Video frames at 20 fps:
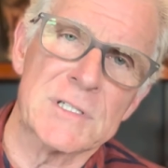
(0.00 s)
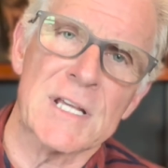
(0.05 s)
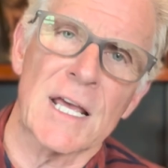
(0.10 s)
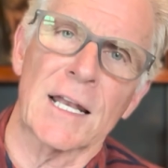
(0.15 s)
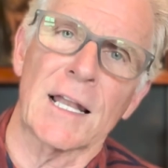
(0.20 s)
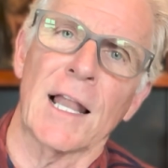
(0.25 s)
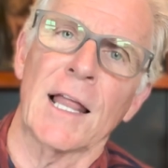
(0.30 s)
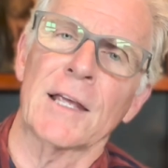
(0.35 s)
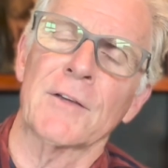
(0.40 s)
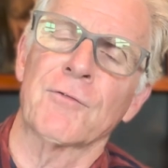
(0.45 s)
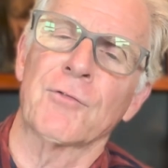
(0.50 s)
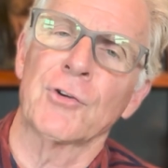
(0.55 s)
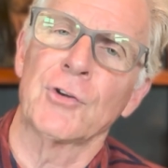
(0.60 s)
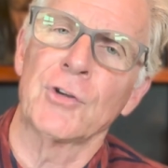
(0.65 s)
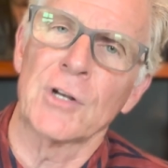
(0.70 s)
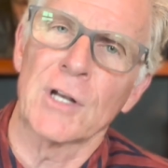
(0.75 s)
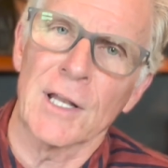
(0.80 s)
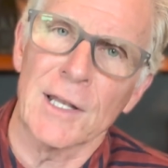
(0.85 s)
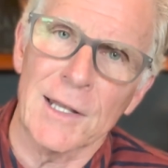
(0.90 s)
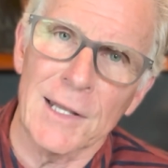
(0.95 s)
I'd like for you
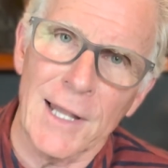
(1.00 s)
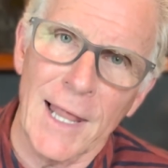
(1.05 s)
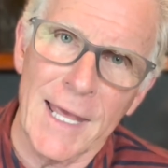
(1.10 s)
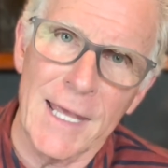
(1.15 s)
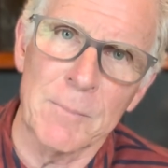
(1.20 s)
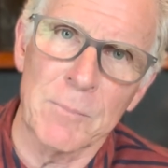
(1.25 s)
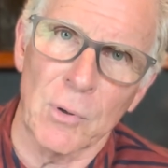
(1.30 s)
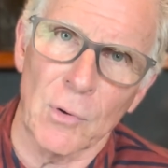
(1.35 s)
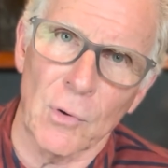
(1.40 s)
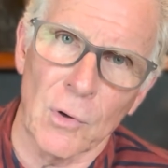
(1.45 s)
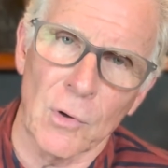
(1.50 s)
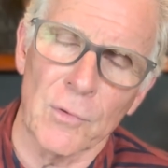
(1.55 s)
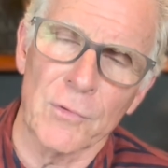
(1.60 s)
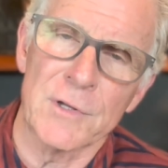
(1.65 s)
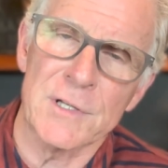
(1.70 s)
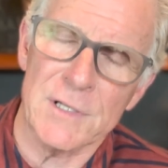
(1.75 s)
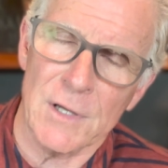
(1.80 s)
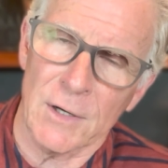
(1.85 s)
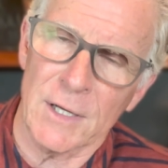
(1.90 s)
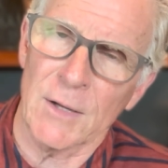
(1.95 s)
to label,
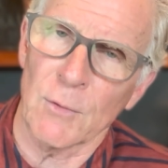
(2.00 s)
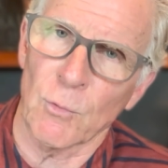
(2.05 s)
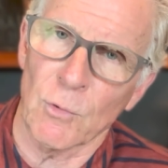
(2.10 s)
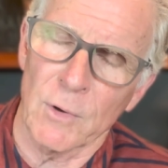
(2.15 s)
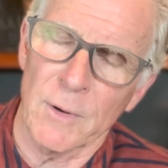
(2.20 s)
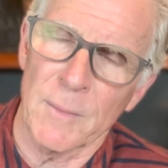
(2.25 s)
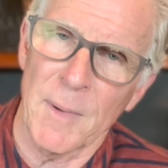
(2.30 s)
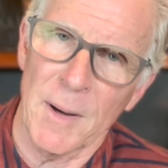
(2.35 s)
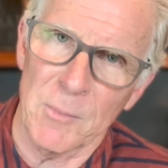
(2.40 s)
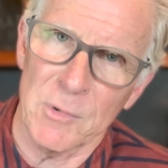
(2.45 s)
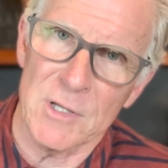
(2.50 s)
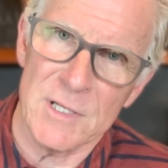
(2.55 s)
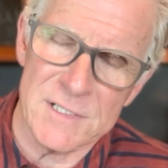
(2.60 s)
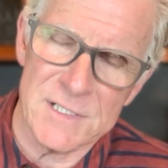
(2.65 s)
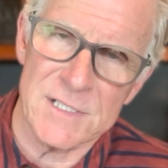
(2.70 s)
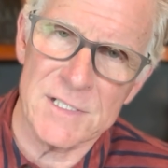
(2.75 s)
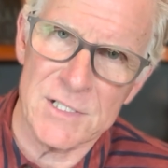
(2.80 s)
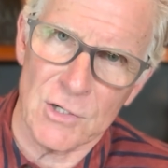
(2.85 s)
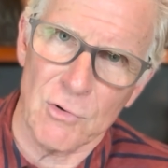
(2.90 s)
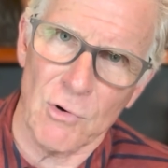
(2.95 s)
remember
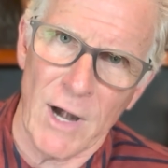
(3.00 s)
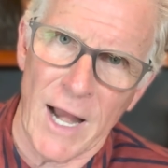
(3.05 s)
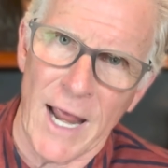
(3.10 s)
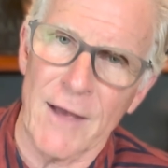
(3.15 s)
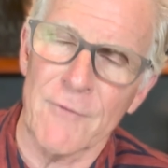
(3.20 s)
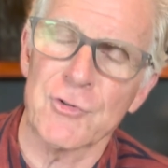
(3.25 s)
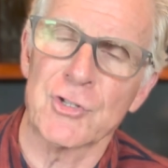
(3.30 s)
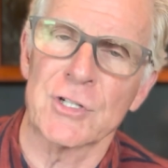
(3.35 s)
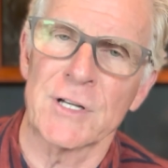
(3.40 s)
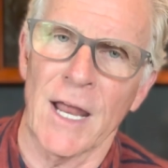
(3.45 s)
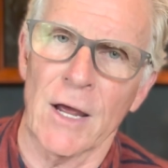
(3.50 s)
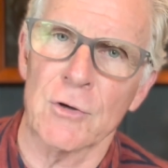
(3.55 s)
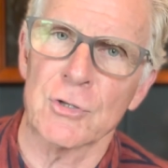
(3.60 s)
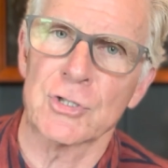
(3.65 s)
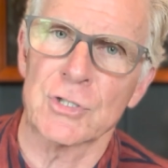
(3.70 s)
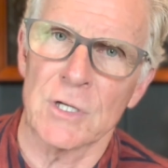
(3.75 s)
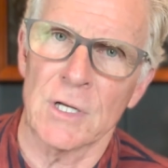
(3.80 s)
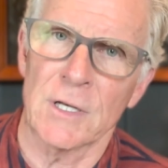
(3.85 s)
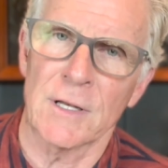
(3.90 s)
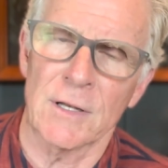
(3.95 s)
this is a graph, now
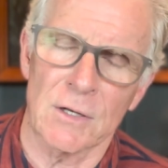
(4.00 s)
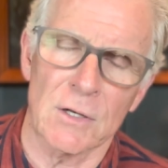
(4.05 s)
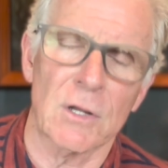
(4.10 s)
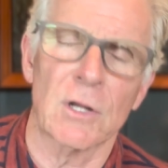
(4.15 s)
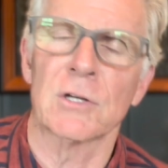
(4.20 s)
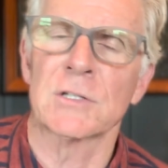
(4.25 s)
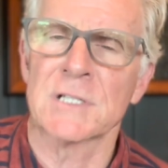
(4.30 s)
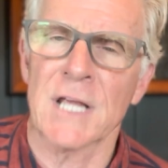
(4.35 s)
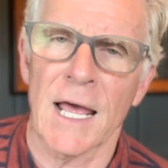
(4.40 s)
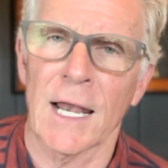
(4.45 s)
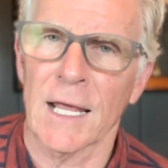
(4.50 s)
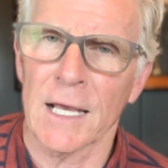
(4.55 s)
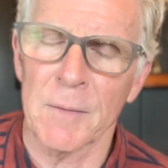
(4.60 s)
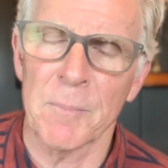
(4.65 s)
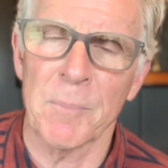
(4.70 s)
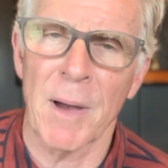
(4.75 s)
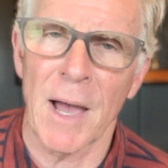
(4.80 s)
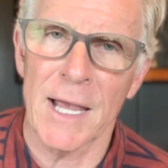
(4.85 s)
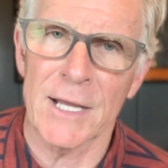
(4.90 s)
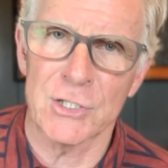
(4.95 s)
it looks kind of like a
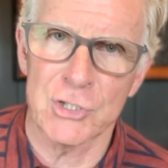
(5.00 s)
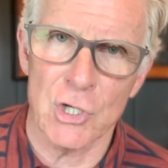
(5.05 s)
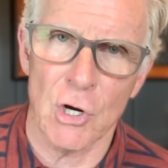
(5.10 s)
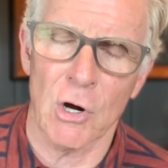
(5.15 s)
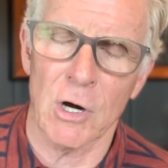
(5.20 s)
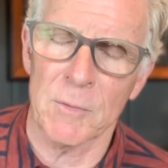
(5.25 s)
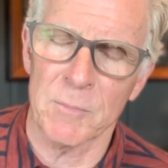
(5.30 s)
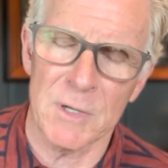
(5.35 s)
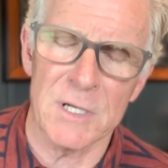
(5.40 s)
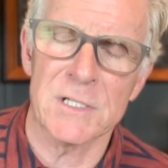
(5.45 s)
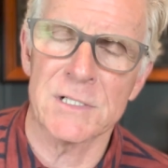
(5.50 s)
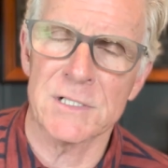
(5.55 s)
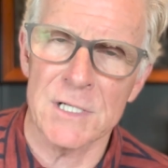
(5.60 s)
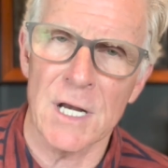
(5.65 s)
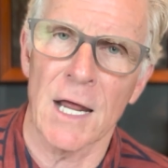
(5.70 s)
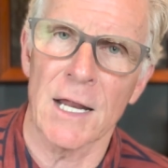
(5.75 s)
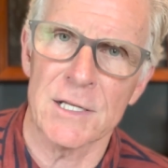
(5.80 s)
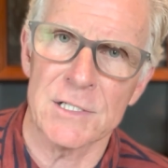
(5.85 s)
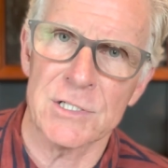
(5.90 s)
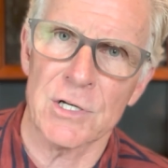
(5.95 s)
pie chart, but it's
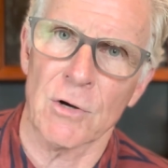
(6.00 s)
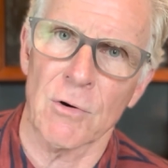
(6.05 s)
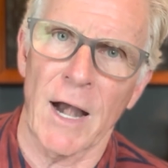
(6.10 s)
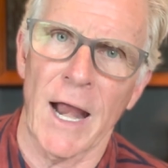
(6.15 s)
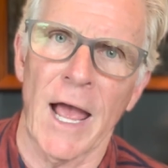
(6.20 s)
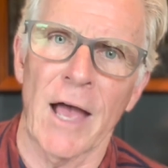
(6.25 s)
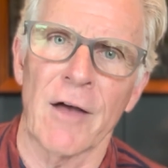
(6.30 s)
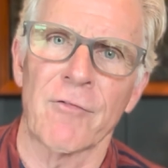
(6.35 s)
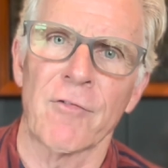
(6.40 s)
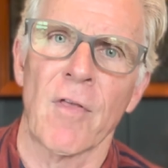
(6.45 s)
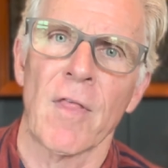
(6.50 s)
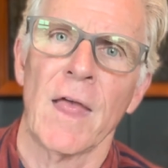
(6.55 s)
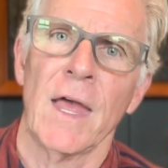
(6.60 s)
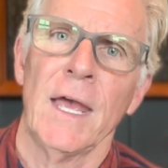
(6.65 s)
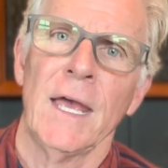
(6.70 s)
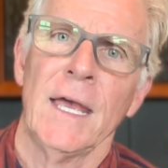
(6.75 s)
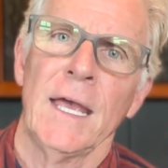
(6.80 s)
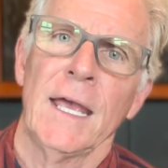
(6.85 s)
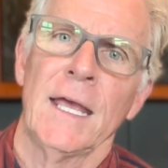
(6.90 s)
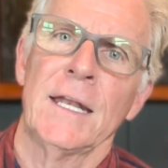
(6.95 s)
not, it's a graph.
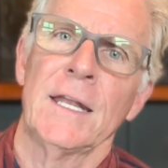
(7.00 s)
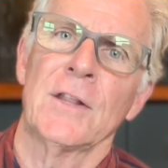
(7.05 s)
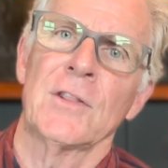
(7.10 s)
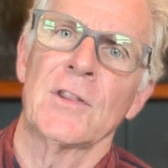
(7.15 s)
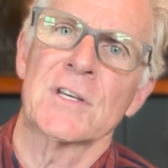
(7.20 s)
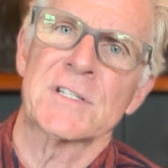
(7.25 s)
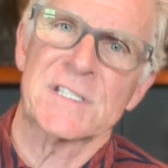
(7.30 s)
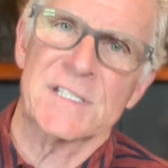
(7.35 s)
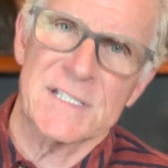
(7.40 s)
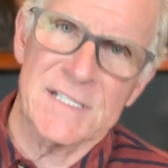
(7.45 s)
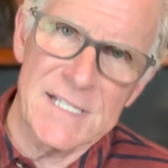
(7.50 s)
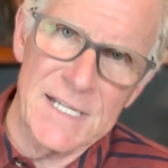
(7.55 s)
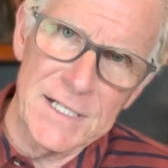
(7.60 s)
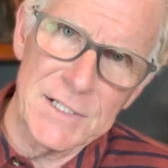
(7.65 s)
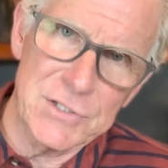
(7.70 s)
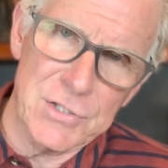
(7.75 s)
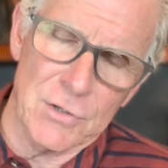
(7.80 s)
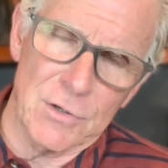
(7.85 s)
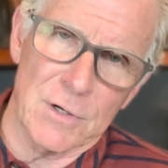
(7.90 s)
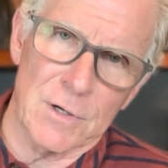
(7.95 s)
And in the
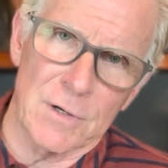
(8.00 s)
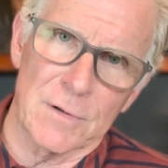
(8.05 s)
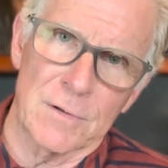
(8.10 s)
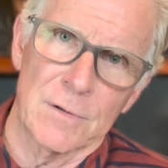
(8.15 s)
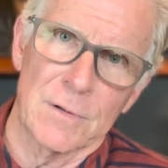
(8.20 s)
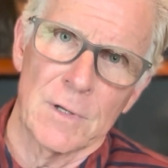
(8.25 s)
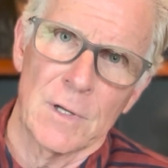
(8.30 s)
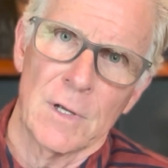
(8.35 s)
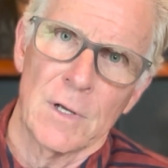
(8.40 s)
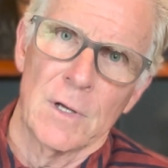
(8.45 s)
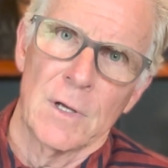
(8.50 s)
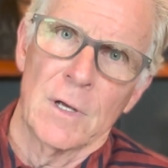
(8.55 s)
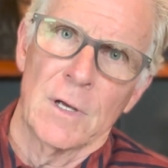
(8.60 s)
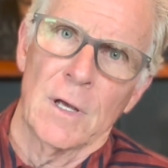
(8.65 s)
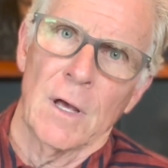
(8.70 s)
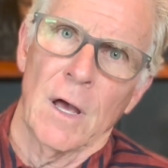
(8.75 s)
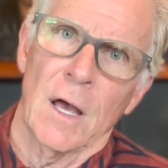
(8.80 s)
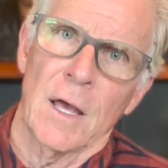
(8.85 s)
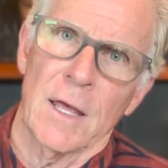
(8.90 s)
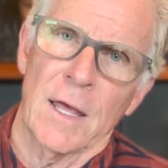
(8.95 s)
center,
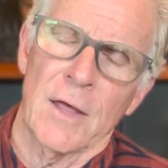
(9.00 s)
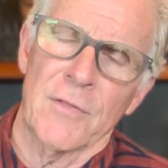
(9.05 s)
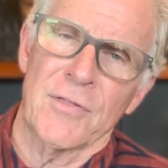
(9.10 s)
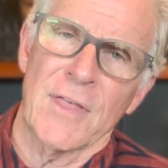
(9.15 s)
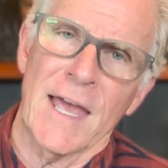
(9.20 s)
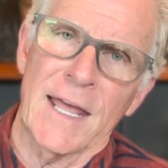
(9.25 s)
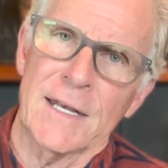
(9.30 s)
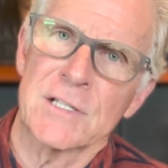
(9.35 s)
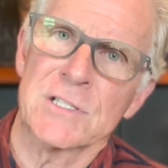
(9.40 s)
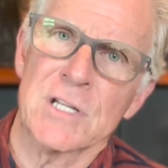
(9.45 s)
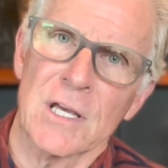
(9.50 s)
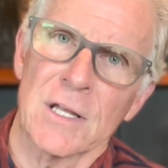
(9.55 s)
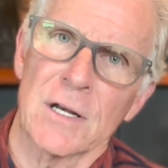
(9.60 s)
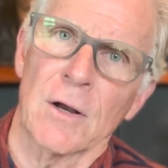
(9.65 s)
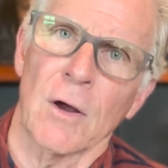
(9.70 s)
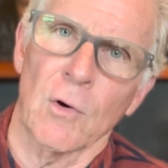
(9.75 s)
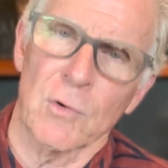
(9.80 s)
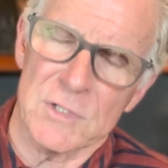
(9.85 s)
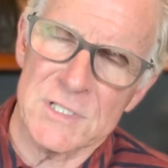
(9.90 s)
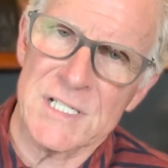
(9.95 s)
that is going to,
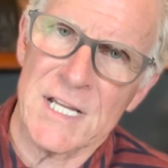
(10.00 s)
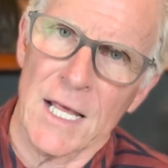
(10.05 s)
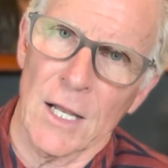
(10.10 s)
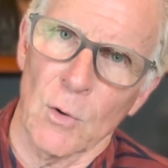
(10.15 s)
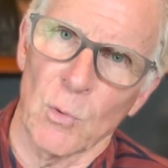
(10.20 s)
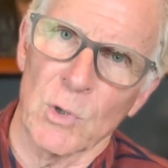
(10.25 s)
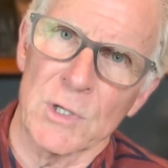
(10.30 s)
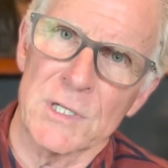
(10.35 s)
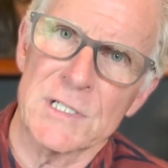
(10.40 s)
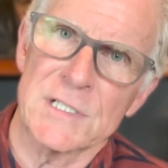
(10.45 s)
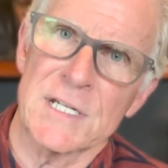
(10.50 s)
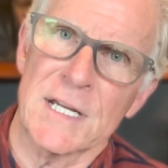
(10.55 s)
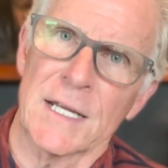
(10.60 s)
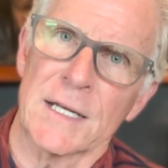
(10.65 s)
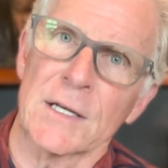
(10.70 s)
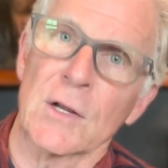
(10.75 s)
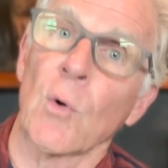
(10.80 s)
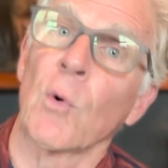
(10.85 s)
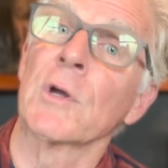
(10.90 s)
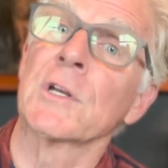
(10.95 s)
on a scale of 1 to
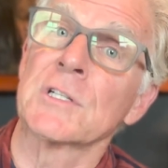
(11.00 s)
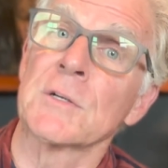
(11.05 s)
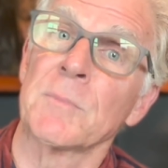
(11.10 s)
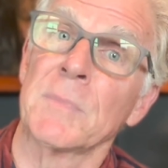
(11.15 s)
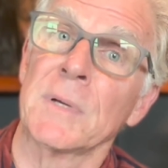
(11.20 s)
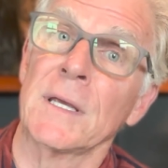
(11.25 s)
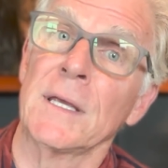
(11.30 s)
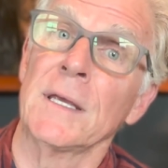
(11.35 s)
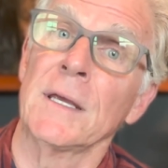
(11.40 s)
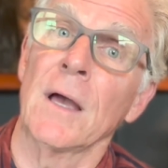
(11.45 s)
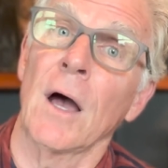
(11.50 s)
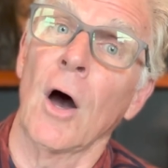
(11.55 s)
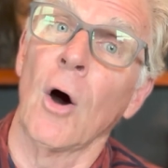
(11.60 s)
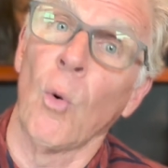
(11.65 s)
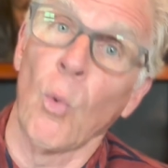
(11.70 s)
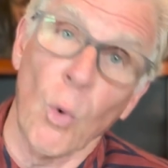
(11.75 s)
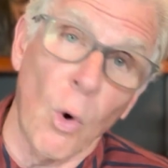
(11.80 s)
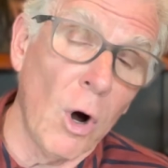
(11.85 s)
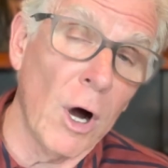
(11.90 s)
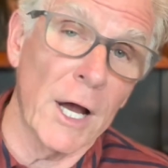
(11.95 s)
10, going to be a
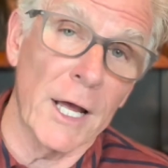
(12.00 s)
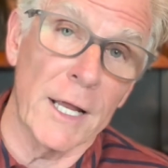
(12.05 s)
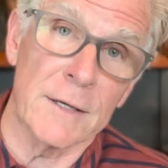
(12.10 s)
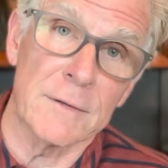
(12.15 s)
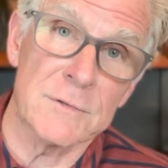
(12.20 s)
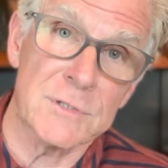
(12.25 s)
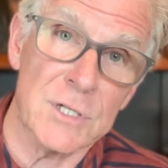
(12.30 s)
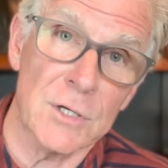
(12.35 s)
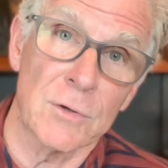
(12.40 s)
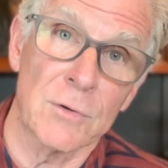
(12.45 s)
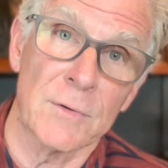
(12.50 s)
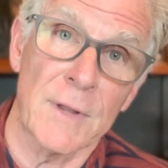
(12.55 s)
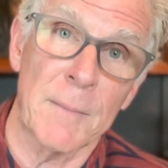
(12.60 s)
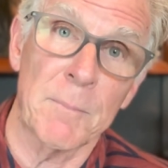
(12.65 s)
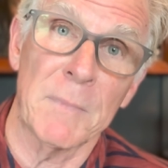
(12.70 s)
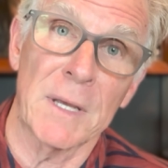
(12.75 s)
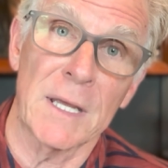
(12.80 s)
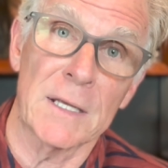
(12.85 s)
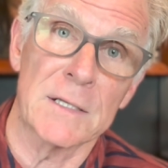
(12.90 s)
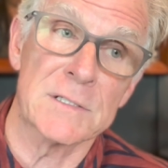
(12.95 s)
1. So
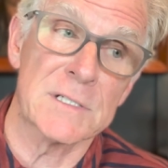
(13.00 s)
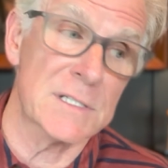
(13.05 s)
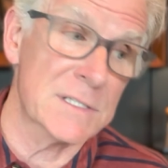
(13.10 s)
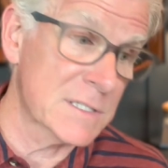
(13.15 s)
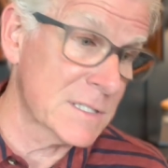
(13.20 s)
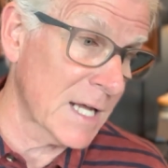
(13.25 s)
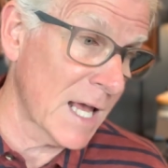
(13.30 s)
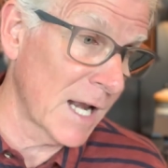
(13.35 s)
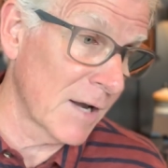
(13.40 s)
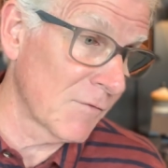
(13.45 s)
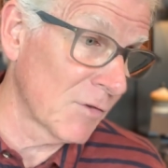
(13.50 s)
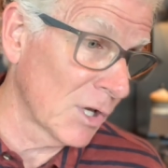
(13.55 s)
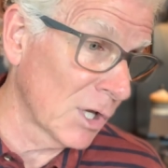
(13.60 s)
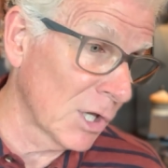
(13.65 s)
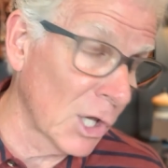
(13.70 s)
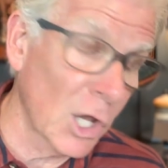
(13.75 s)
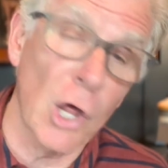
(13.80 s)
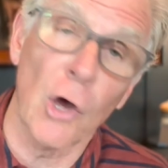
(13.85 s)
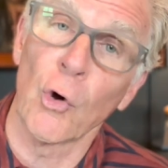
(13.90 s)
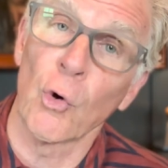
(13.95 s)
that means it's kind of a
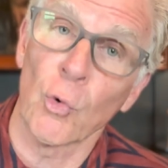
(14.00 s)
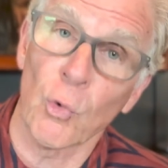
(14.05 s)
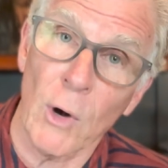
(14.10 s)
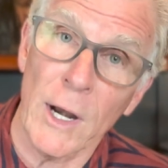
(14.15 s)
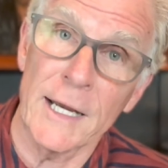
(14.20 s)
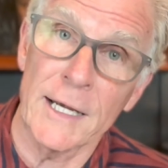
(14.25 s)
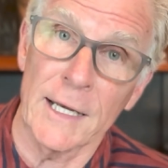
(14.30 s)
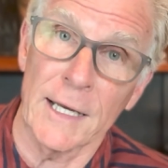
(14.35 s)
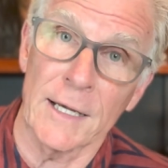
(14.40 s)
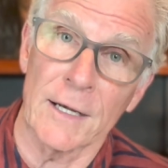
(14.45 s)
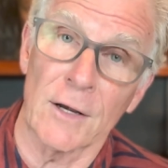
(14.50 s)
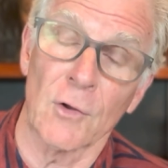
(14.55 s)
low rating.